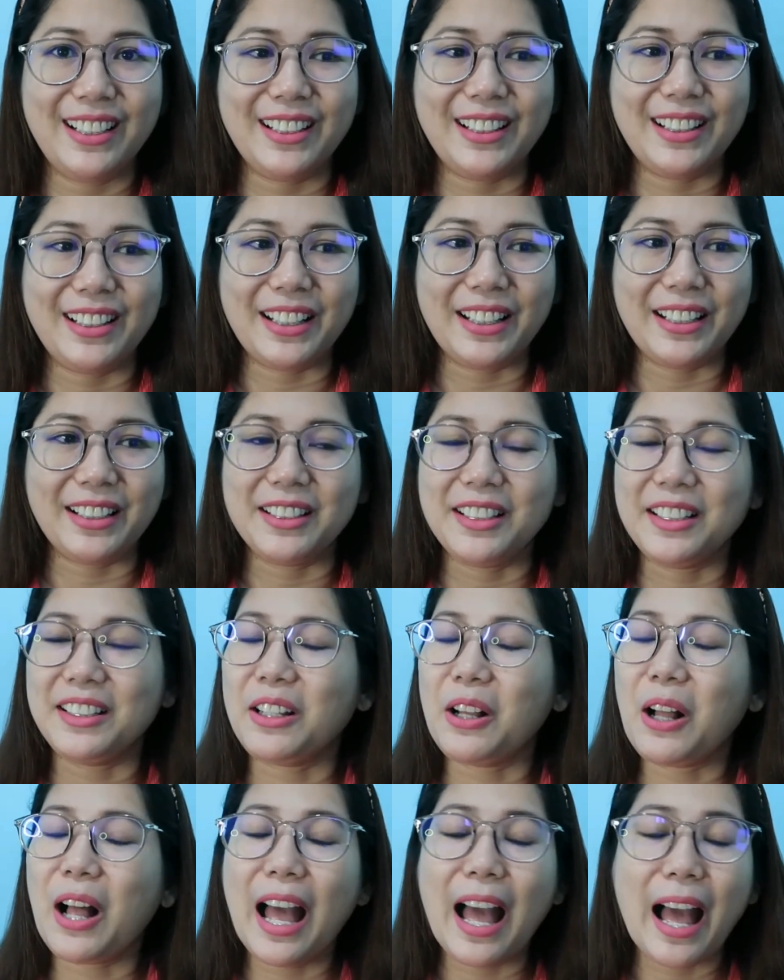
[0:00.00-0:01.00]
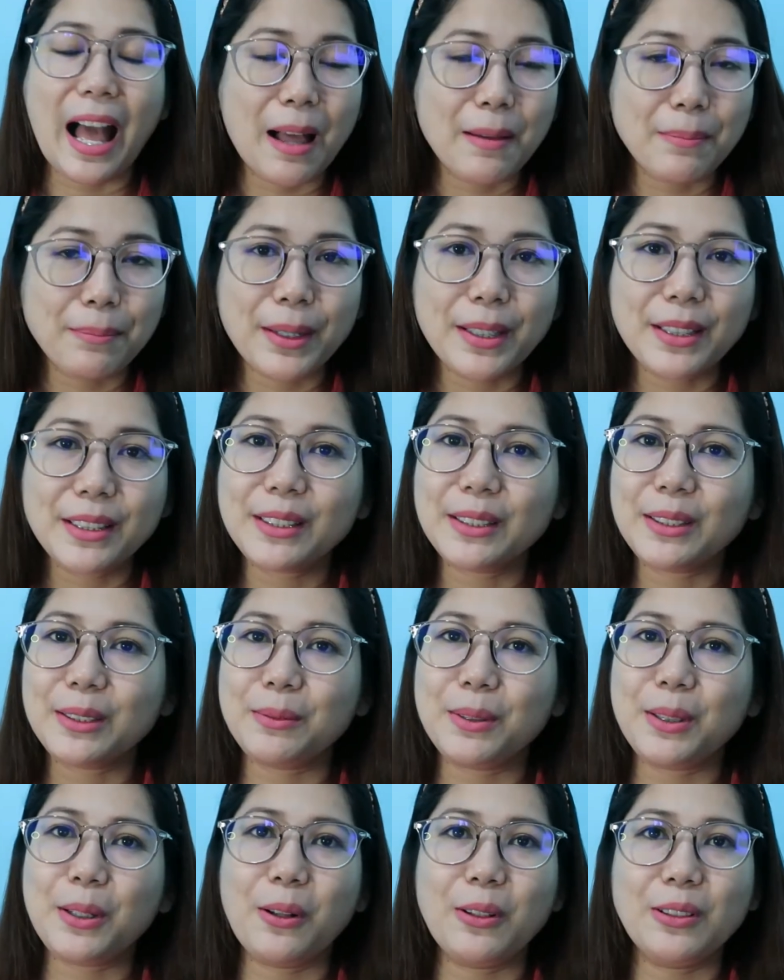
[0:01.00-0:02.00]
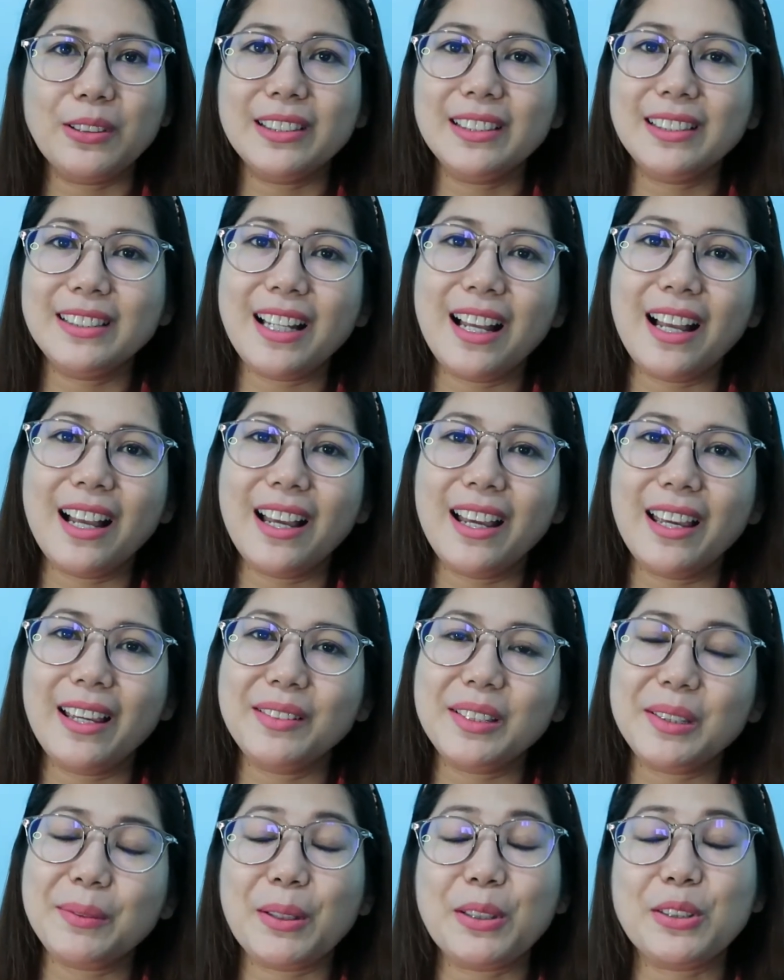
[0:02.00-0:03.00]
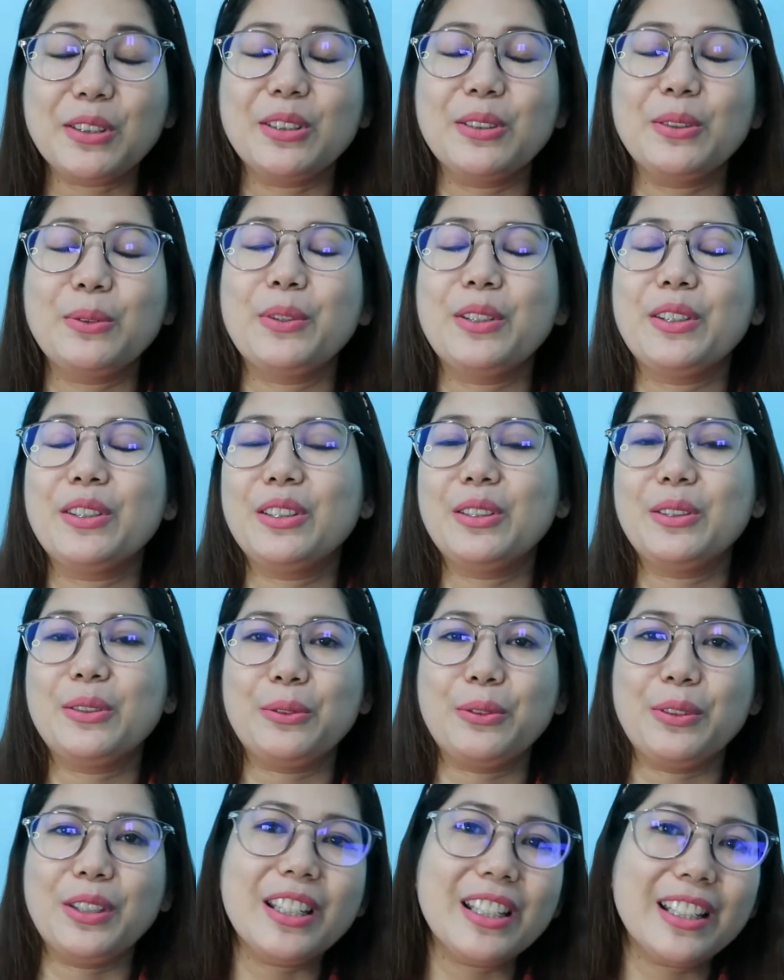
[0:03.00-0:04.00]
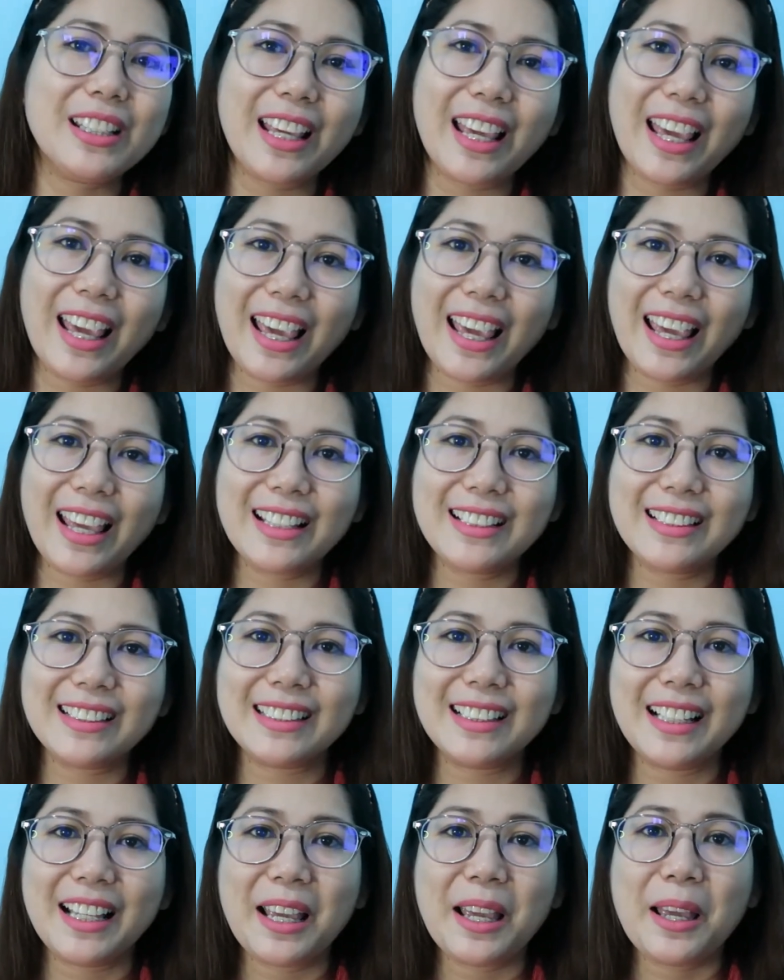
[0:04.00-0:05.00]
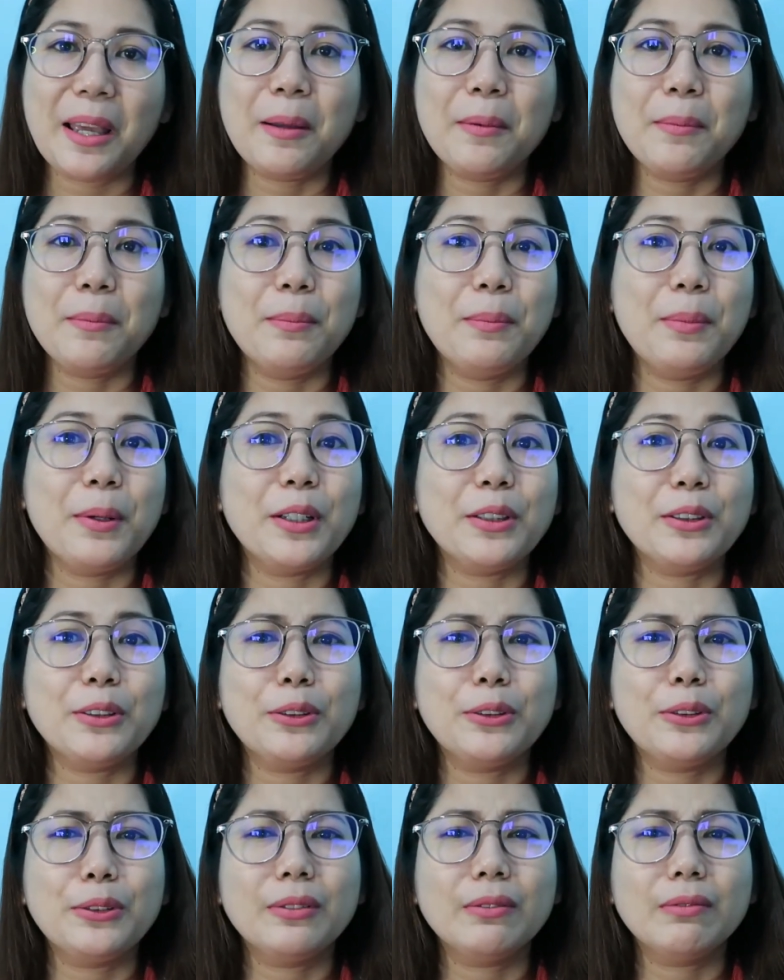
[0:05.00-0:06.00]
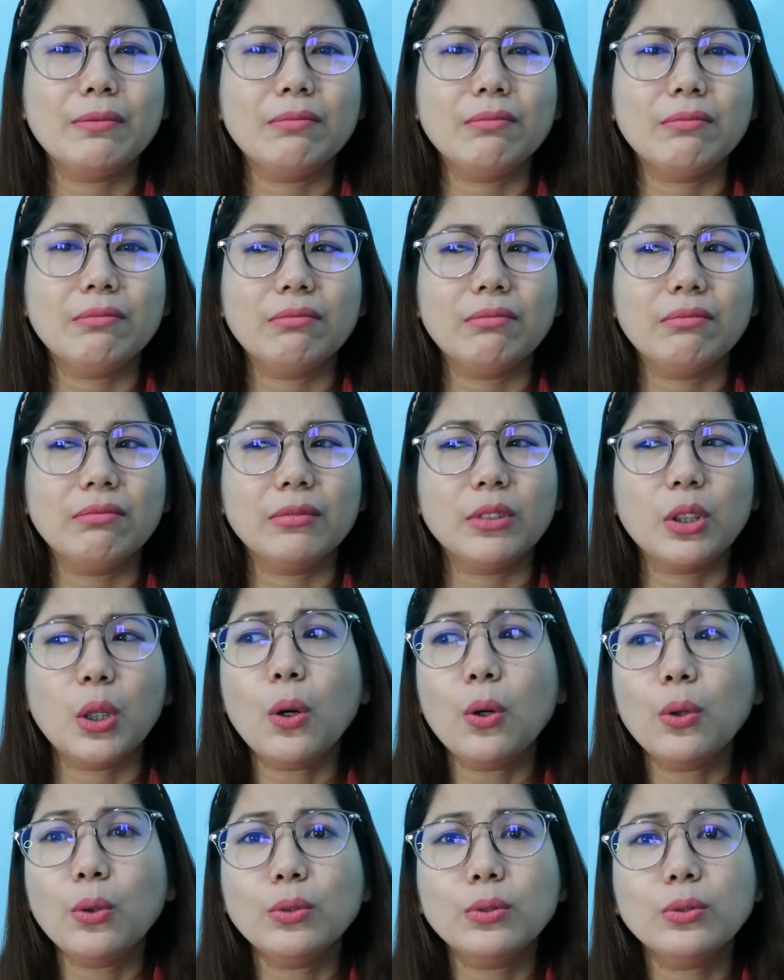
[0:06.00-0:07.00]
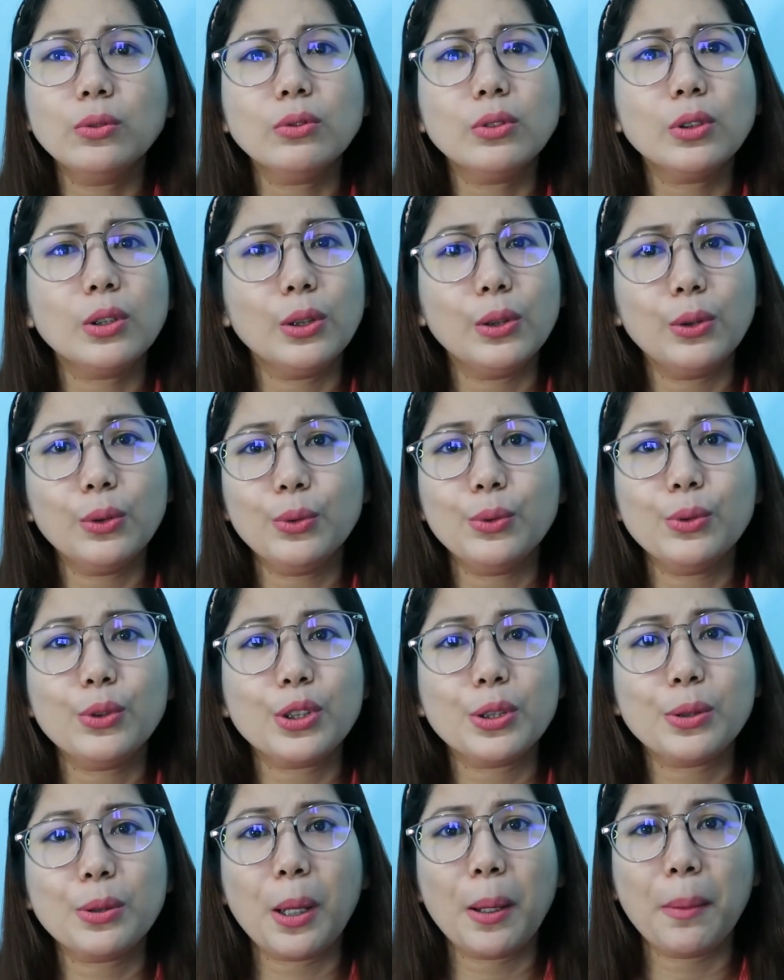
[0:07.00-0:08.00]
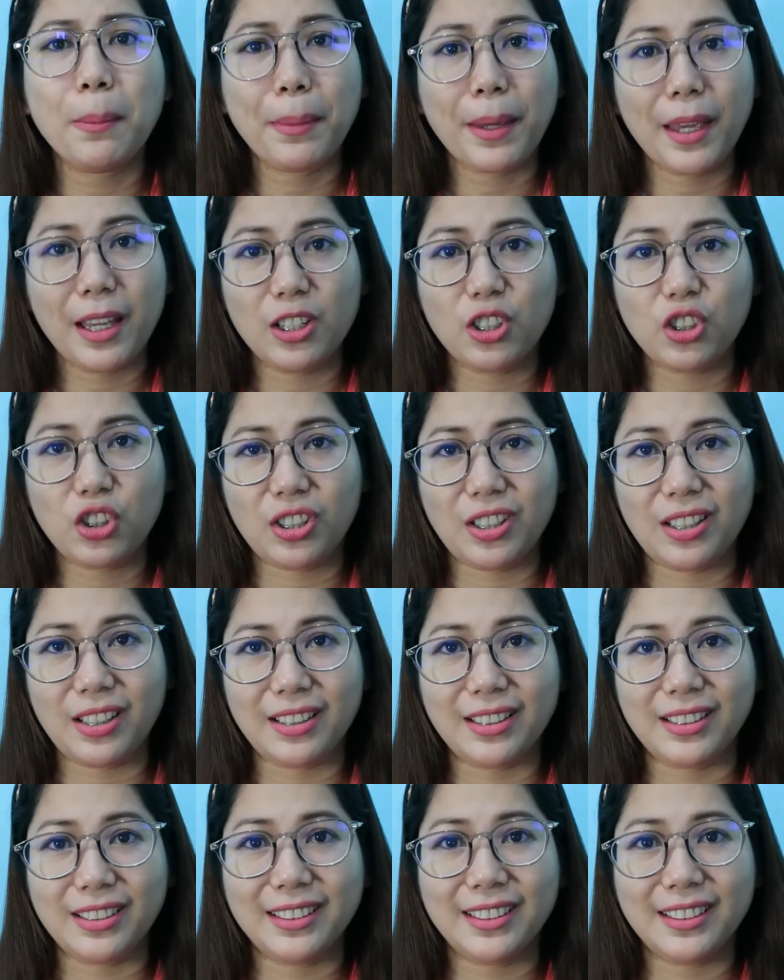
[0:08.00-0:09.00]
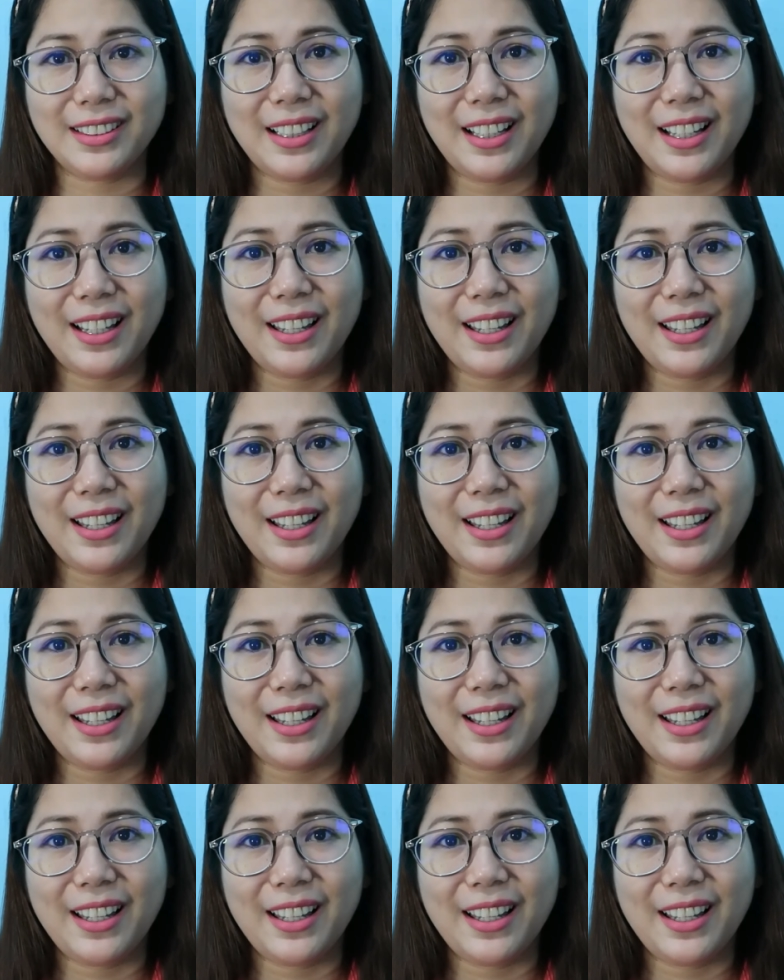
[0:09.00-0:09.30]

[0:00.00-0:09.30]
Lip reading: Like, it happens to me all the time, especially with the Korean kids. But don't lose patience.